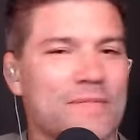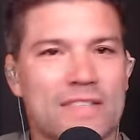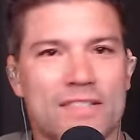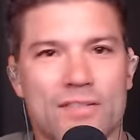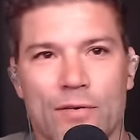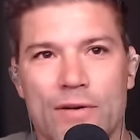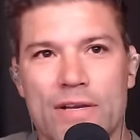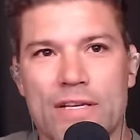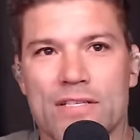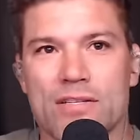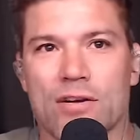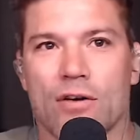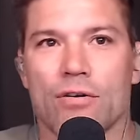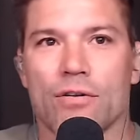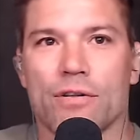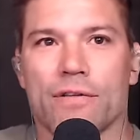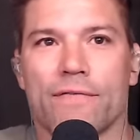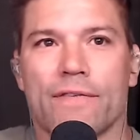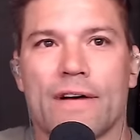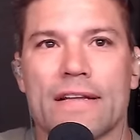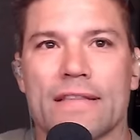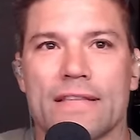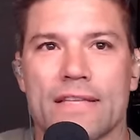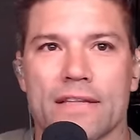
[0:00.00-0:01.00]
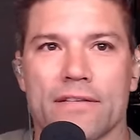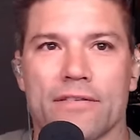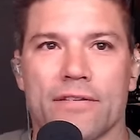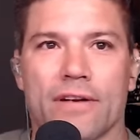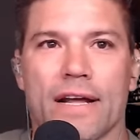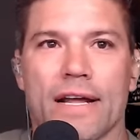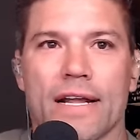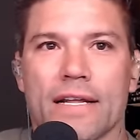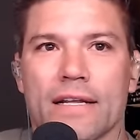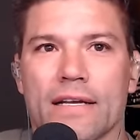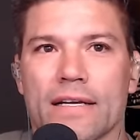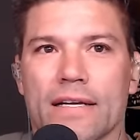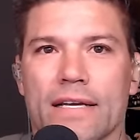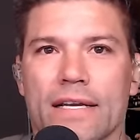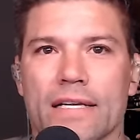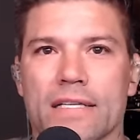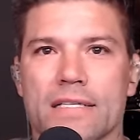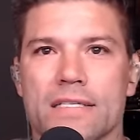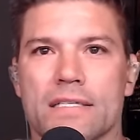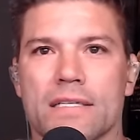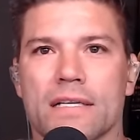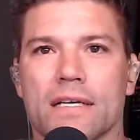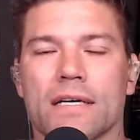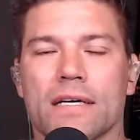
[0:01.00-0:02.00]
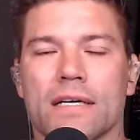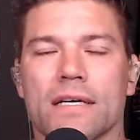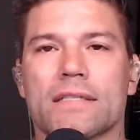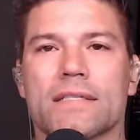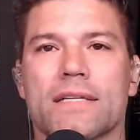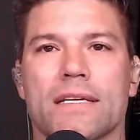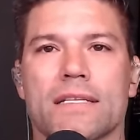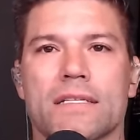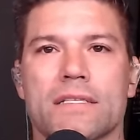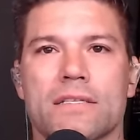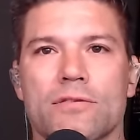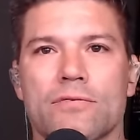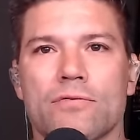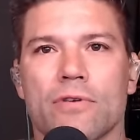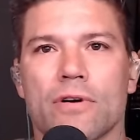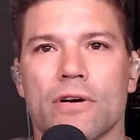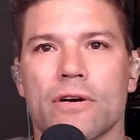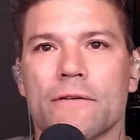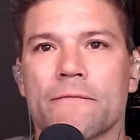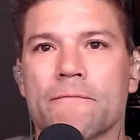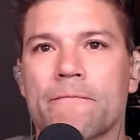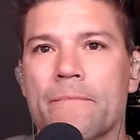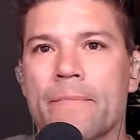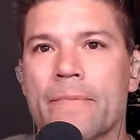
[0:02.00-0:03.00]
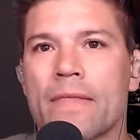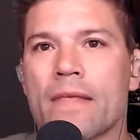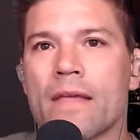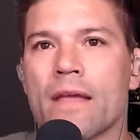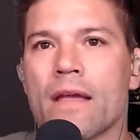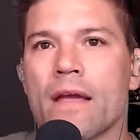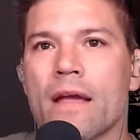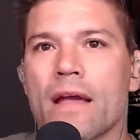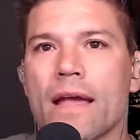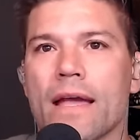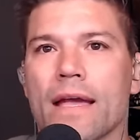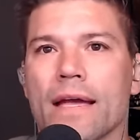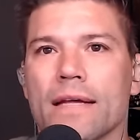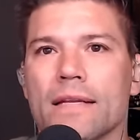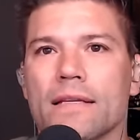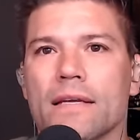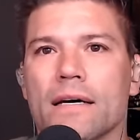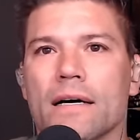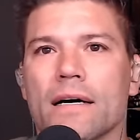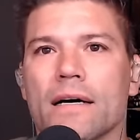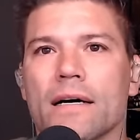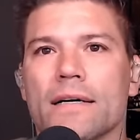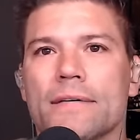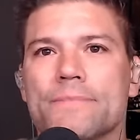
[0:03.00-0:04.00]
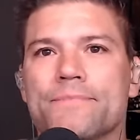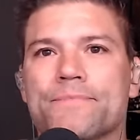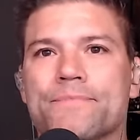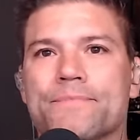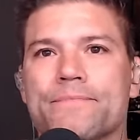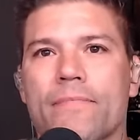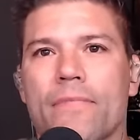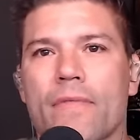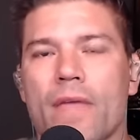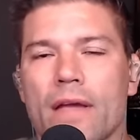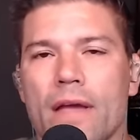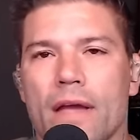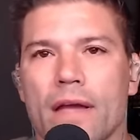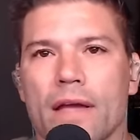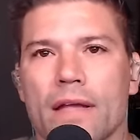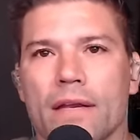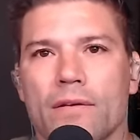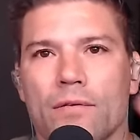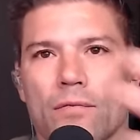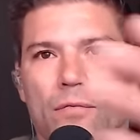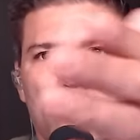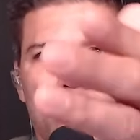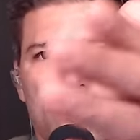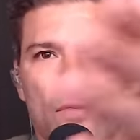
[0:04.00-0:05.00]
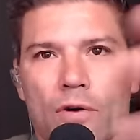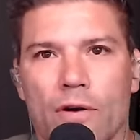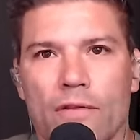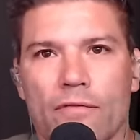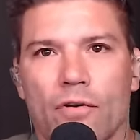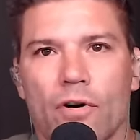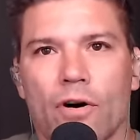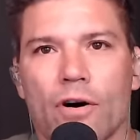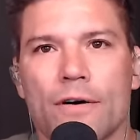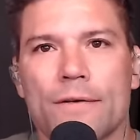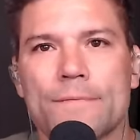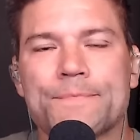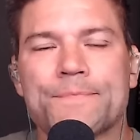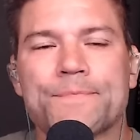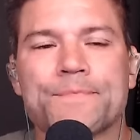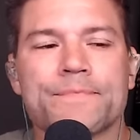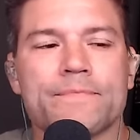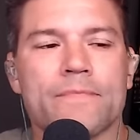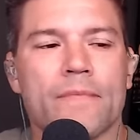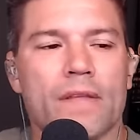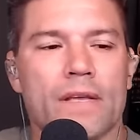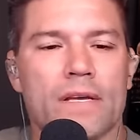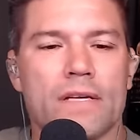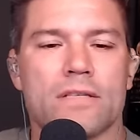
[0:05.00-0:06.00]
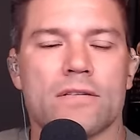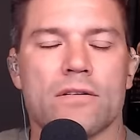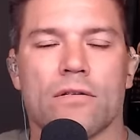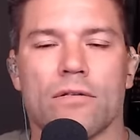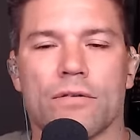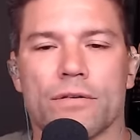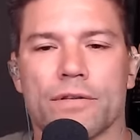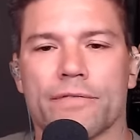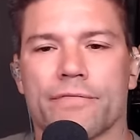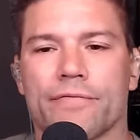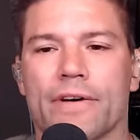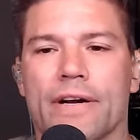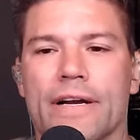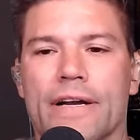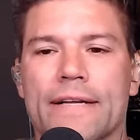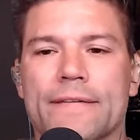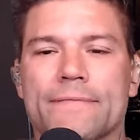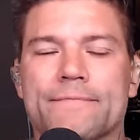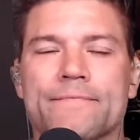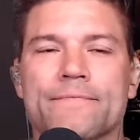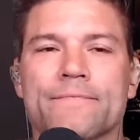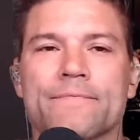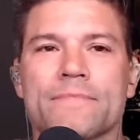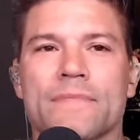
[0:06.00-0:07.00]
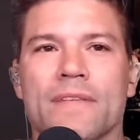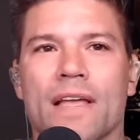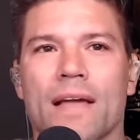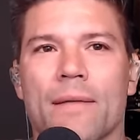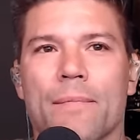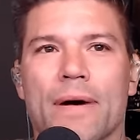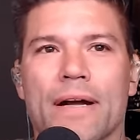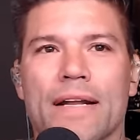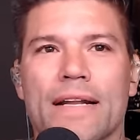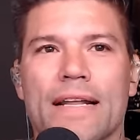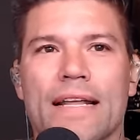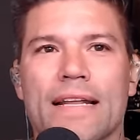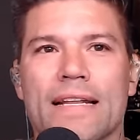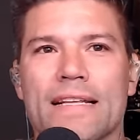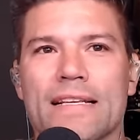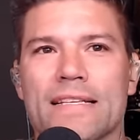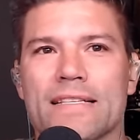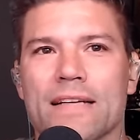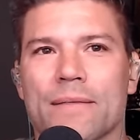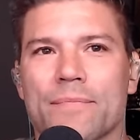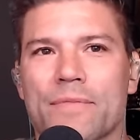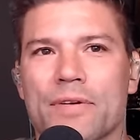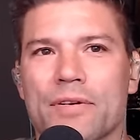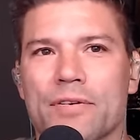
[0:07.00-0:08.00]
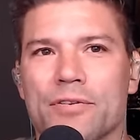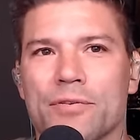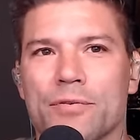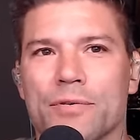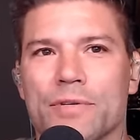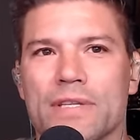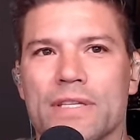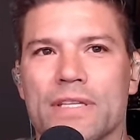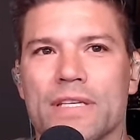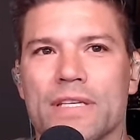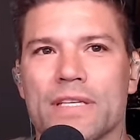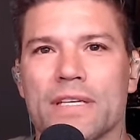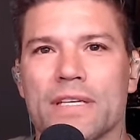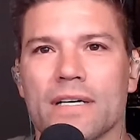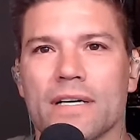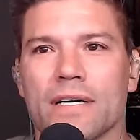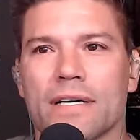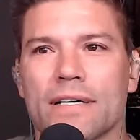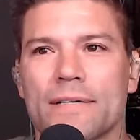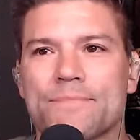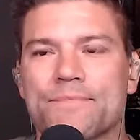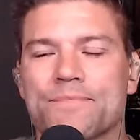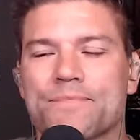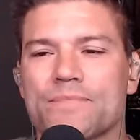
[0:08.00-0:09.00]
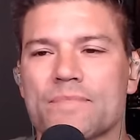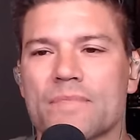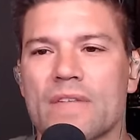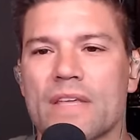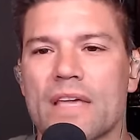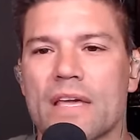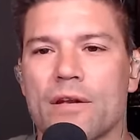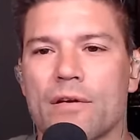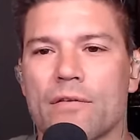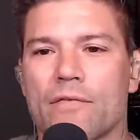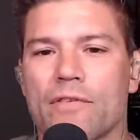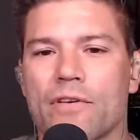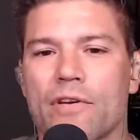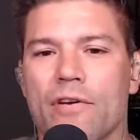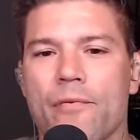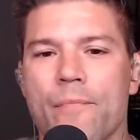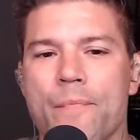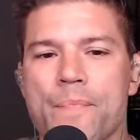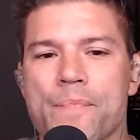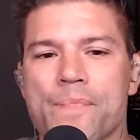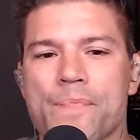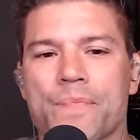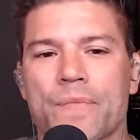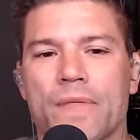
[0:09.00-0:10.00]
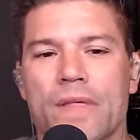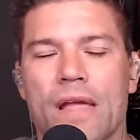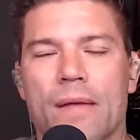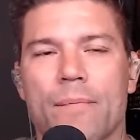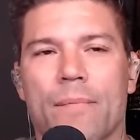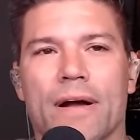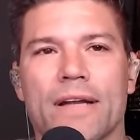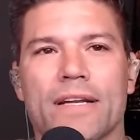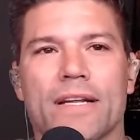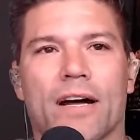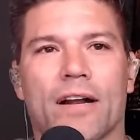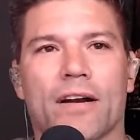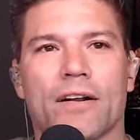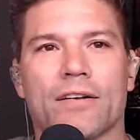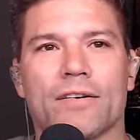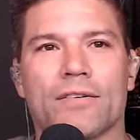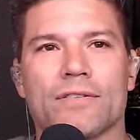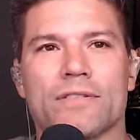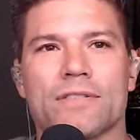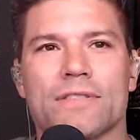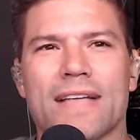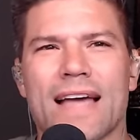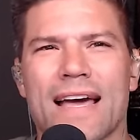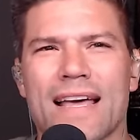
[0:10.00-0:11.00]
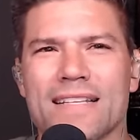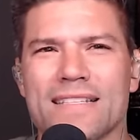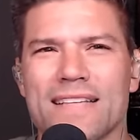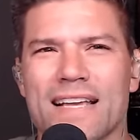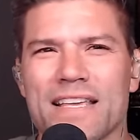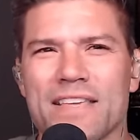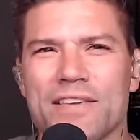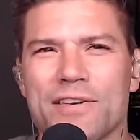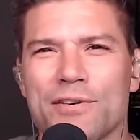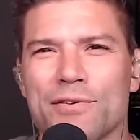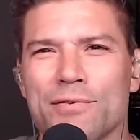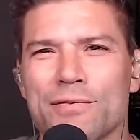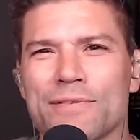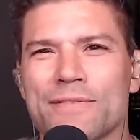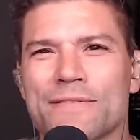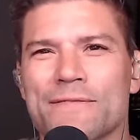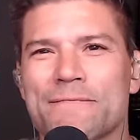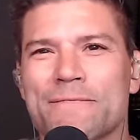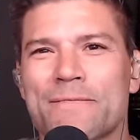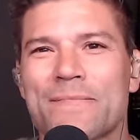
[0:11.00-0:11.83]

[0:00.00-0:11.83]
So he's calling the fight the other night against uh, Tetsuya and uh, and Royval. He's yeah. calling the fight, and my and he's up there doing the uh, the interview. And my daughter goes, "Dad, is that you?"